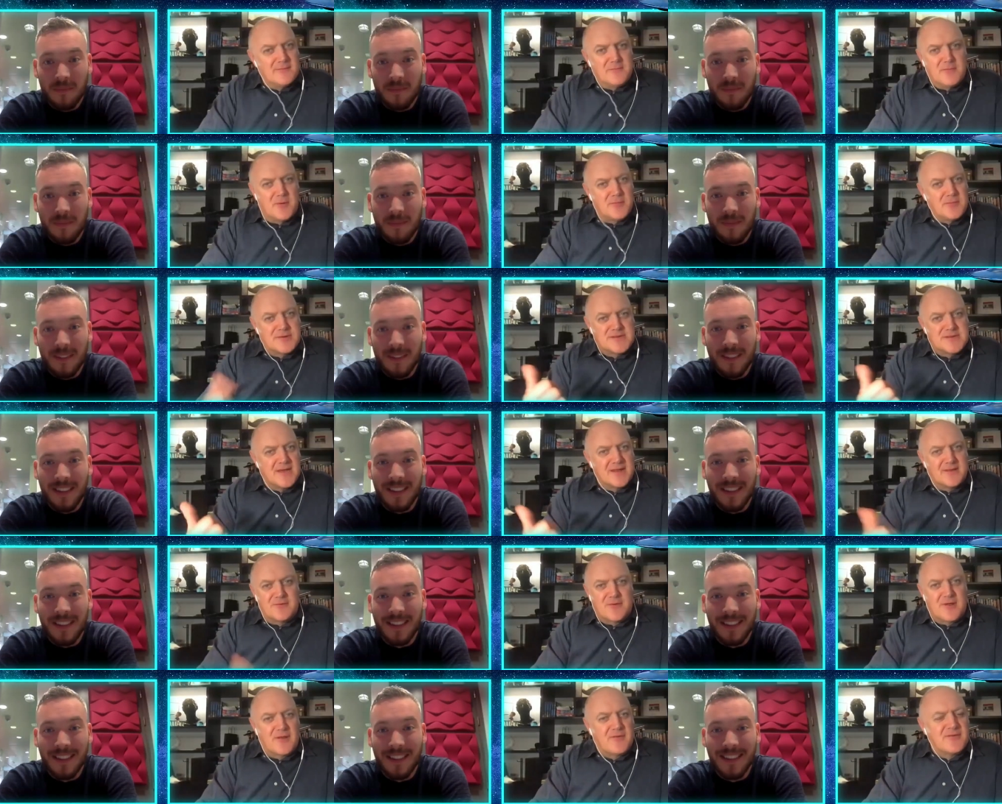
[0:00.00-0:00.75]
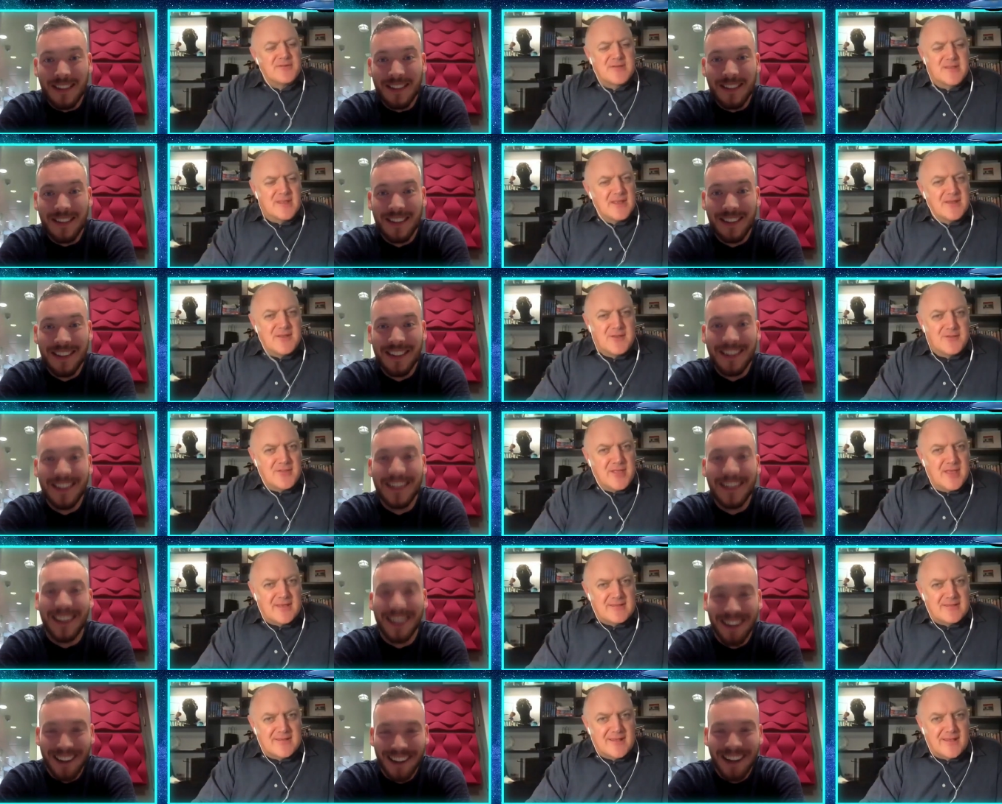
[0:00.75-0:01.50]
Speaker 1: mum or dad or whatever? Do they know
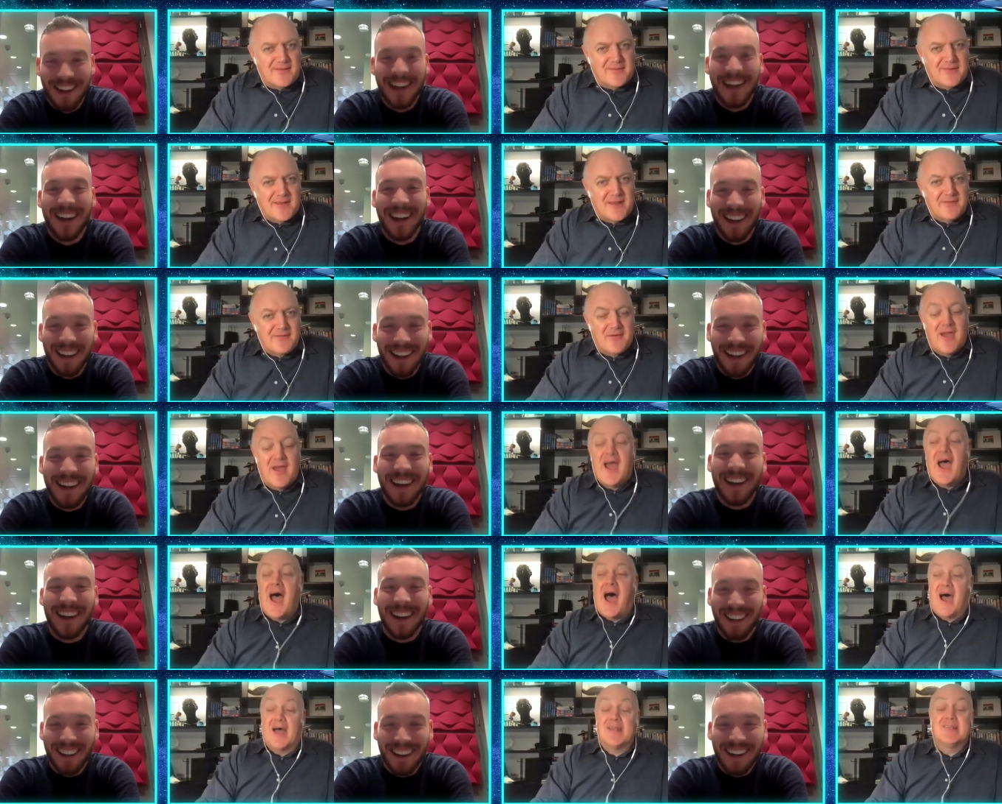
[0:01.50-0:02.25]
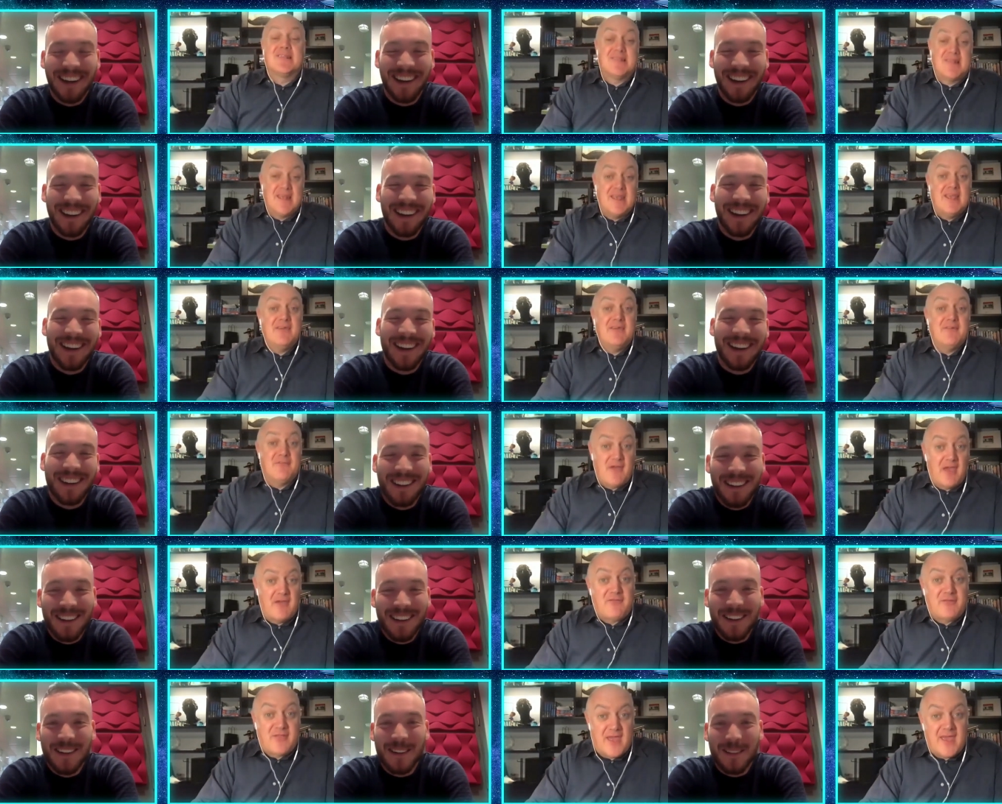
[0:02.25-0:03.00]
this? Like, whatever. And see if,
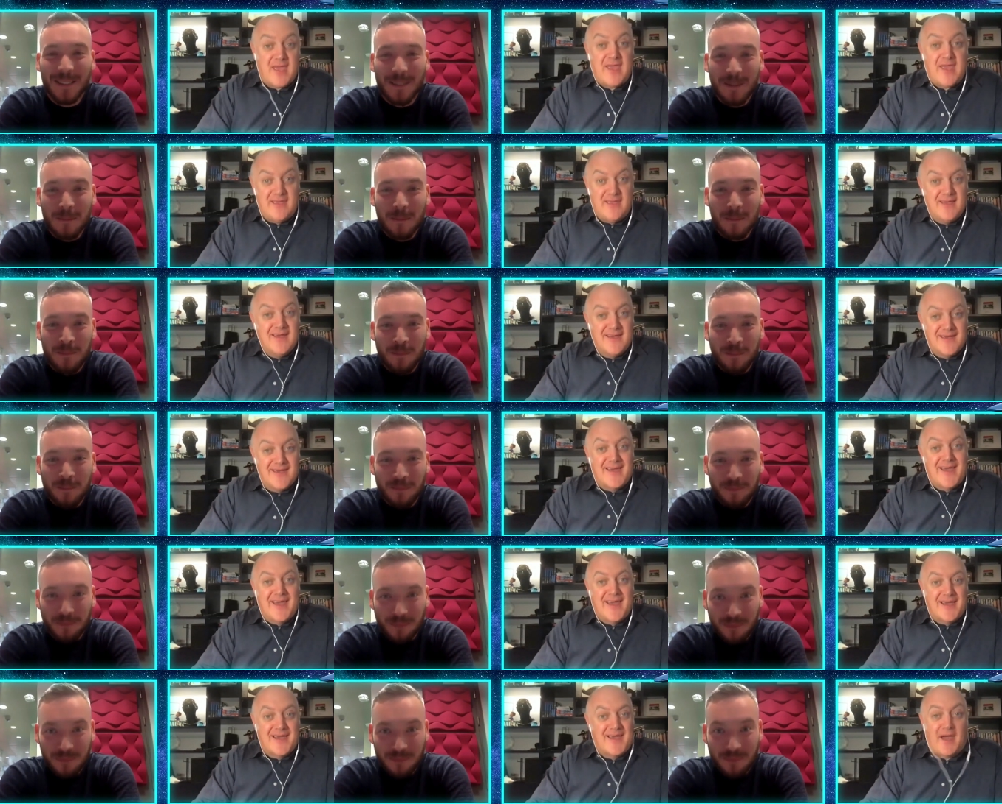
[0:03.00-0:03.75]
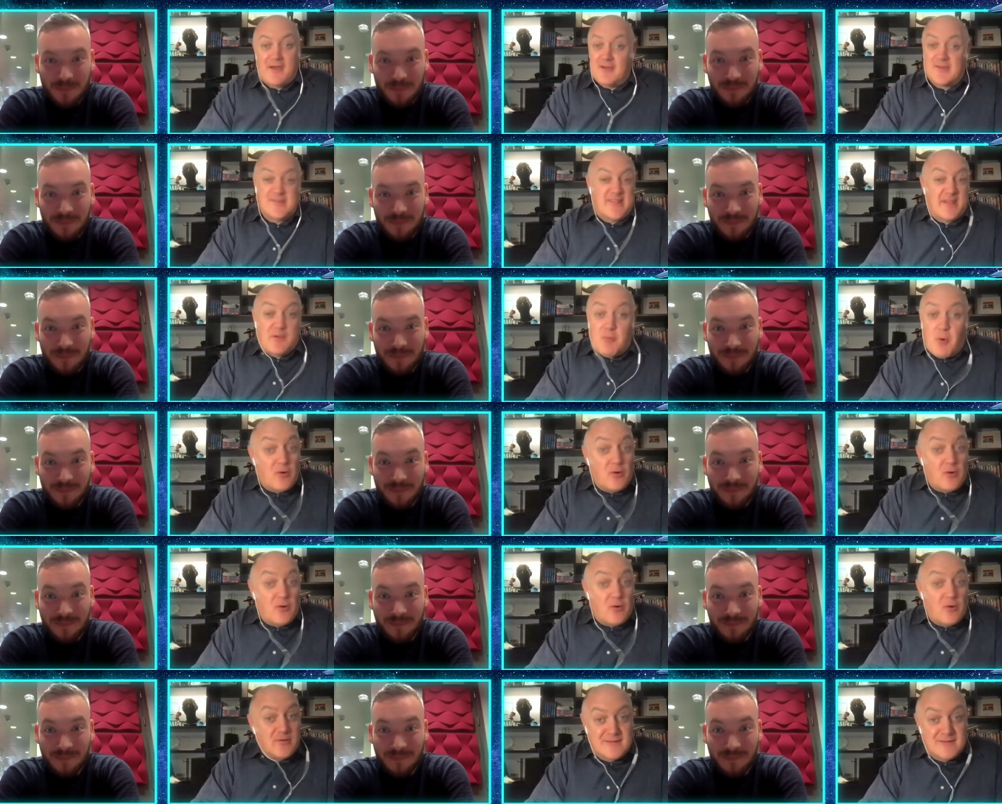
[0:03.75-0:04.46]
if they, because they won't.